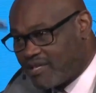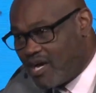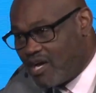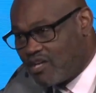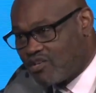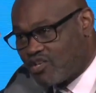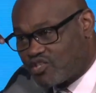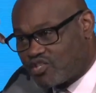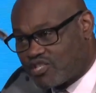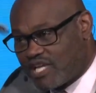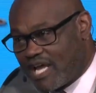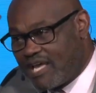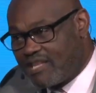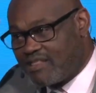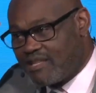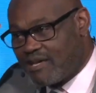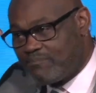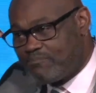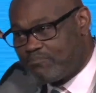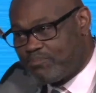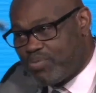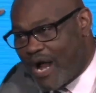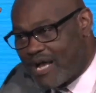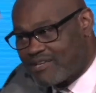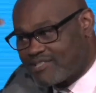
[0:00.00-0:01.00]
understand the
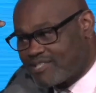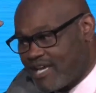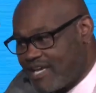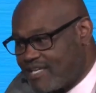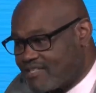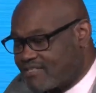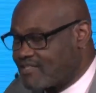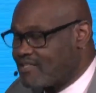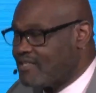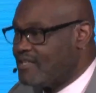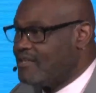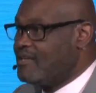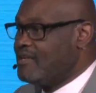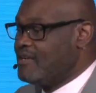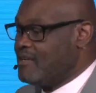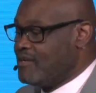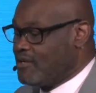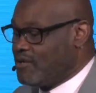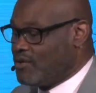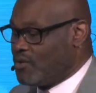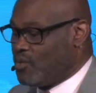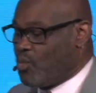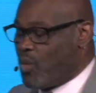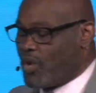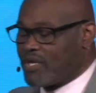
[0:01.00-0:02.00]
process.
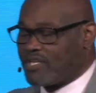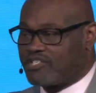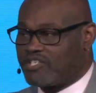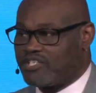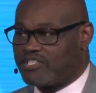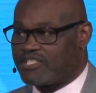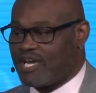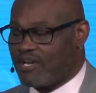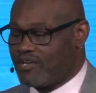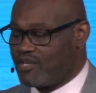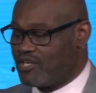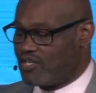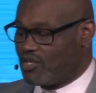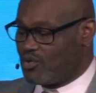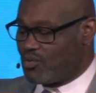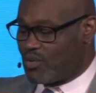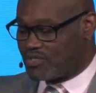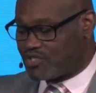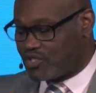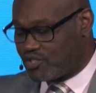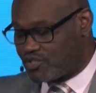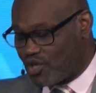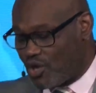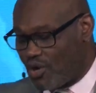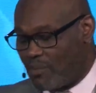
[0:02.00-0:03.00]
What did she tell you to do? Well,
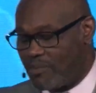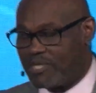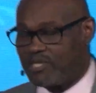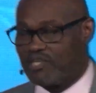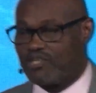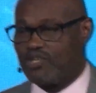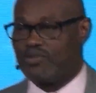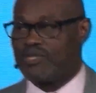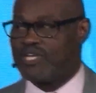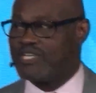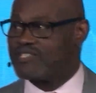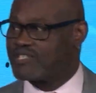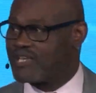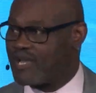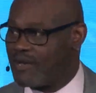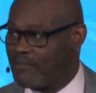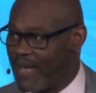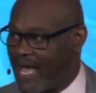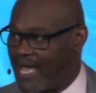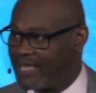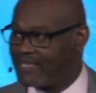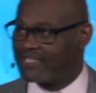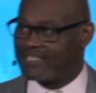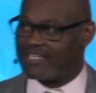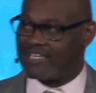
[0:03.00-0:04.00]
she told me to do this,
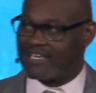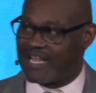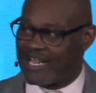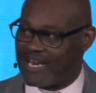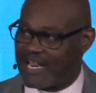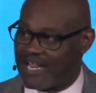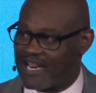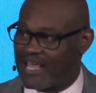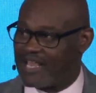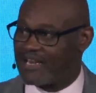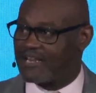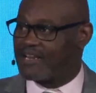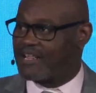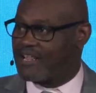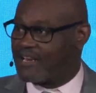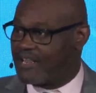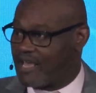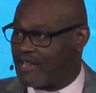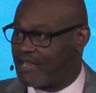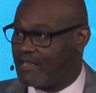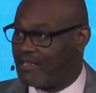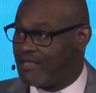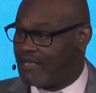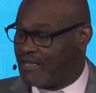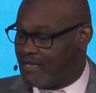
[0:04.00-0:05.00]
combine, da da da da da da.
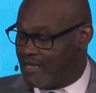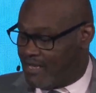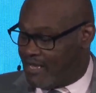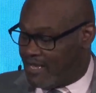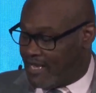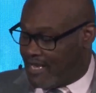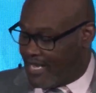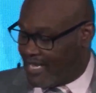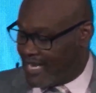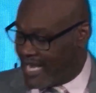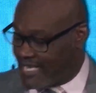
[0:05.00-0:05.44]
And I